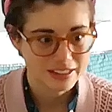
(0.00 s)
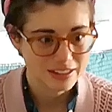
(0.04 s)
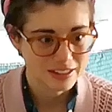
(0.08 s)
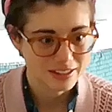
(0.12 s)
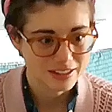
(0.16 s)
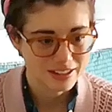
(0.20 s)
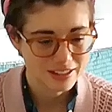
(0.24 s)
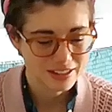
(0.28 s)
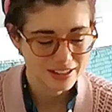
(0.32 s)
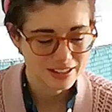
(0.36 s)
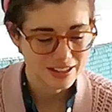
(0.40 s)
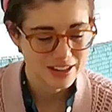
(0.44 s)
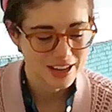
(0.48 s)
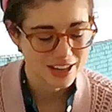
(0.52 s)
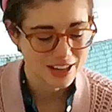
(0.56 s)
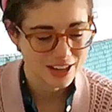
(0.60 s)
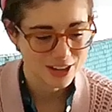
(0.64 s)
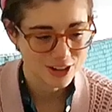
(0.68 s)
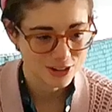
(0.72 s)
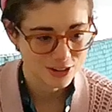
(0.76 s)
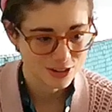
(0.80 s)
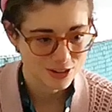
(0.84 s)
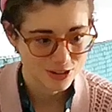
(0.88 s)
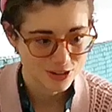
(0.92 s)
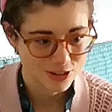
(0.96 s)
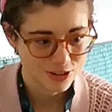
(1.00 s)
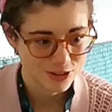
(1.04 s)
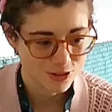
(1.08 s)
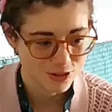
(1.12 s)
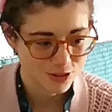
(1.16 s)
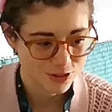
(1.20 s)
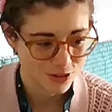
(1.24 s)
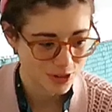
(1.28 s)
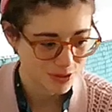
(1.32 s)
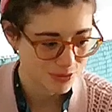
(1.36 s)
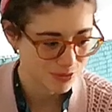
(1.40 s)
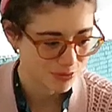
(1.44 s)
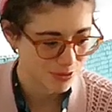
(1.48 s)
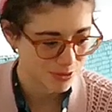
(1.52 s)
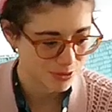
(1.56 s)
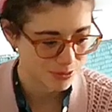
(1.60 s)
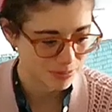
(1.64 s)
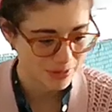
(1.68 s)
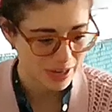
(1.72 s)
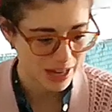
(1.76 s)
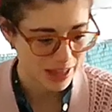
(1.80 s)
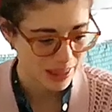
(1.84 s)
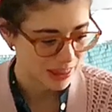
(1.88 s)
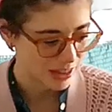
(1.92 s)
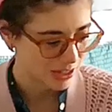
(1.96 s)
like going from
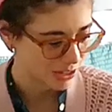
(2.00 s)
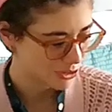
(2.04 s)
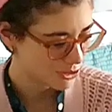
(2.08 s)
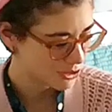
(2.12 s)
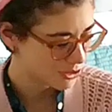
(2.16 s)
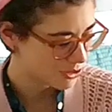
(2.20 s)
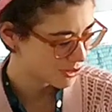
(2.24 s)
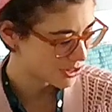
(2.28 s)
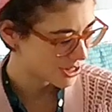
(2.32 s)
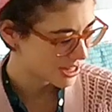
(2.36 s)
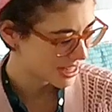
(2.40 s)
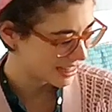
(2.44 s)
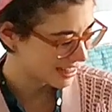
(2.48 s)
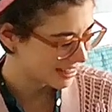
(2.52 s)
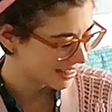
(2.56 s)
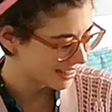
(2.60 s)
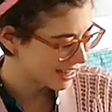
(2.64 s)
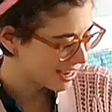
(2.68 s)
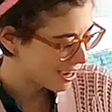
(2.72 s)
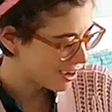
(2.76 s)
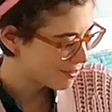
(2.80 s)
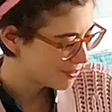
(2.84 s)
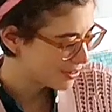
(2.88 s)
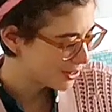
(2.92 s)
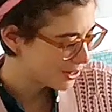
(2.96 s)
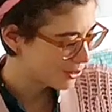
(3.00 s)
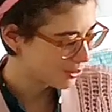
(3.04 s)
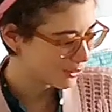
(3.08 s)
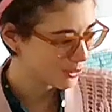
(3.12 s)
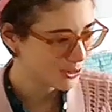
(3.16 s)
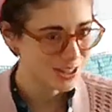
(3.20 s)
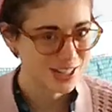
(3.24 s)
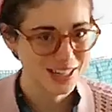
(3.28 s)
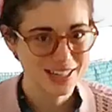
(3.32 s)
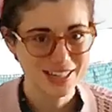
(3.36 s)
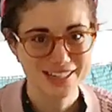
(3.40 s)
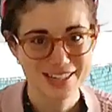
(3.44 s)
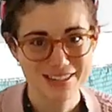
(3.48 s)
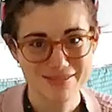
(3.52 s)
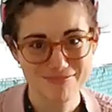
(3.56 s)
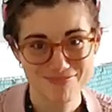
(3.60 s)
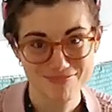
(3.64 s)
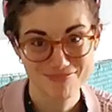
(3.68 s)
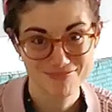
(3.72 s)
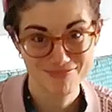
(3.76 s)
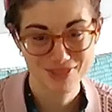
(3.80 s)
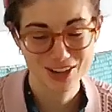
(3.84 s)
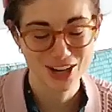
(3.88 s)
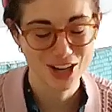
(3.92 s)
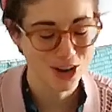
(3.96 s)
nothing to suddenly having all these
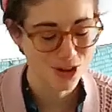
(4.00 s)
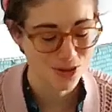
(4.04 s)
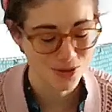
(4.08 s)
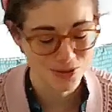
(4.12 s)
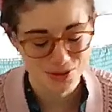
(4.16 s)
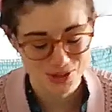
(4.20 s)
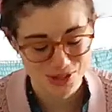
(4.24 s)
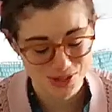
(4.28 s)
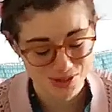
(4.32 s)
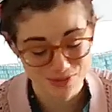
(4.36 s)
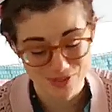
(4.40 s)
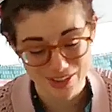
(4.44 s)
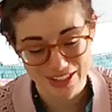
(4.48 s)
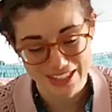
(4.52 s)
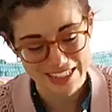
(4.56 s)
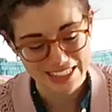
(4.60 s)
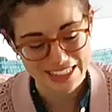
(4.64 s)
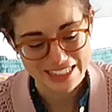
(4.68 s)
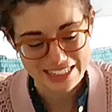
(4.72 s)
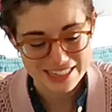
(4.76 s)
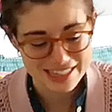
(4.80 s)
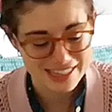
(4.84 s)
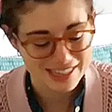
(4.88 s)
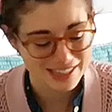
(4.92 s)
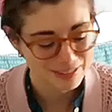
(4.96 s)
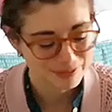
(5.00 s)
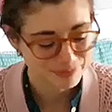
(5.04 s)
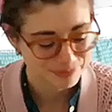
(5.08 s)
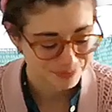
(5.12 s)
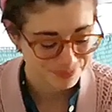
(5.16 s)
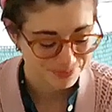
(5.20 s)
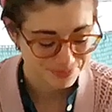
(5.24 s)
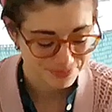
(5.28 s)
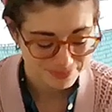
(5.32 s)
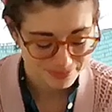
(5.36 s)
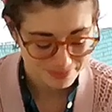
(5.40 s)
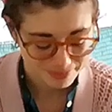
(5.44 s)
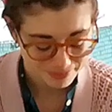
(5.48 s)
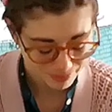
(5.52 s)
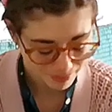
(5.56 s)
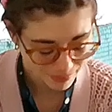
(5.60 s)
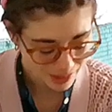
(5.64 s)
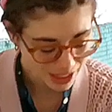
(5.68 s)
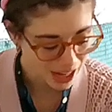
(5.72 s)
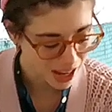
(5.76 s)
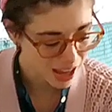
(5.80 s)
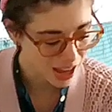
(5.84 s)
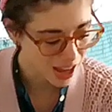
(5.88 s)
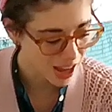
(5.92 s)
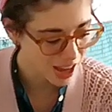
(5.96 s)
clothes finished.
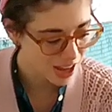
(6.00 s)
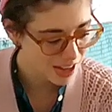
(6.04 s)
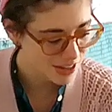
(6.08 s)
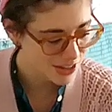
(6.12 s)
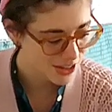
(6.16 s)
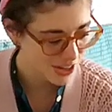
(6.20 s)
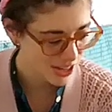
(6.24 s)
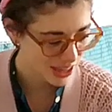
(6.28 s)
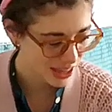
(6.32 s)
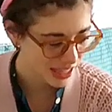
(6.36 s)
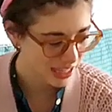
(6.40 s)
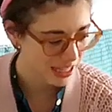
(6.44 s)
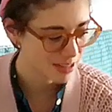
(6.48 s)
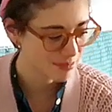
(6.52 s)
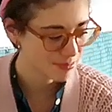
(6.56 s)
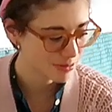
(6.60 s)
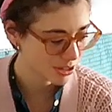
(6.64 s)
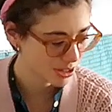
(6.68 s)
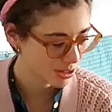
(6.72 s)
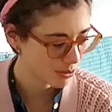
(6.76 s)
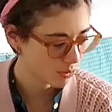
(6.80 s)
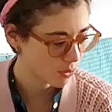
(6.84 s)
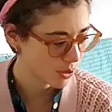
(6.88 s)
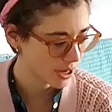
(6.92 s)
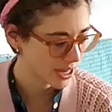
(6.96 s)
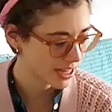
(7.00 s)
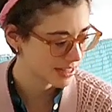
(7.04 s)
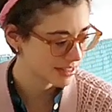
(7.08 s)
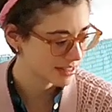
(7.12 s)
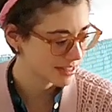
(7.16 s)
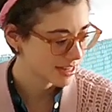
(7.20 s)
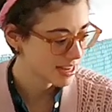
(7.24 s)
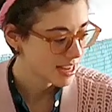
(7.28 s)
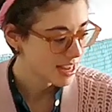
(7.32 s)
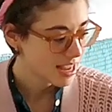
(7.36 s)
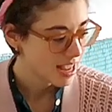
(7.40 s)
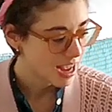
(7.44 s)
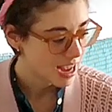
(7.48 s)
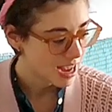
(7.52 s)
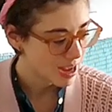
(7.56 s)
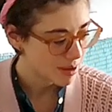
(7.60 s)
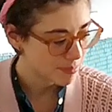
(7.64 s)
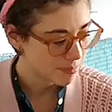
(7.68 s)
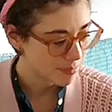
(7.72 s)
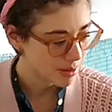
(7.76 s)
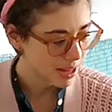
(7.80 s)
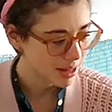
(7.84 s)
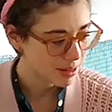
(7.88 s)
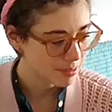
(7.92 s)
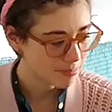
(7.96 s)
So I think I'm gonna wait.
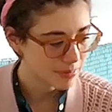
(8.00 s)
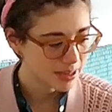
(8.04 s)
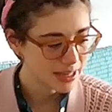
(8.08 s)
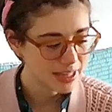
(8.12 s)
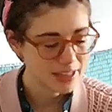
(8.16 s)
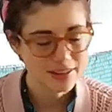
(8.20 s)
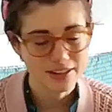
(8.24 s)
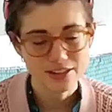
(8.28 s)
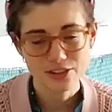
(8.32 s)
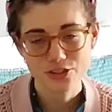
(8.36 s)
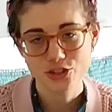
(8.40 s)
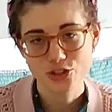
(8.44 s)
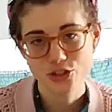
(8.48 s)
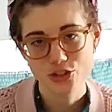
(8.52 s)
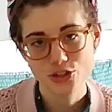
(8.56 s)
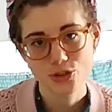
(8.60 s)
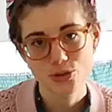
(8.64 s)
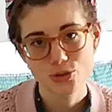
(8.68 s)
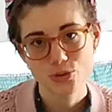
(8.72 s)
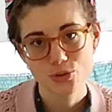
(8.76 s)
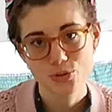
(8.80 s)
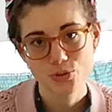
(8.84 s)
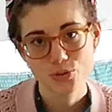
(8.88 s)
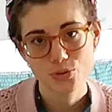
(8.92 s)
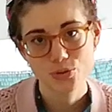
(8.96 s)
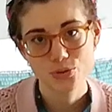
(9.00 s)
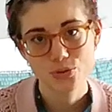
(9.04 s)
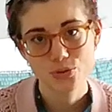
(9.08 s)
I'll make the two,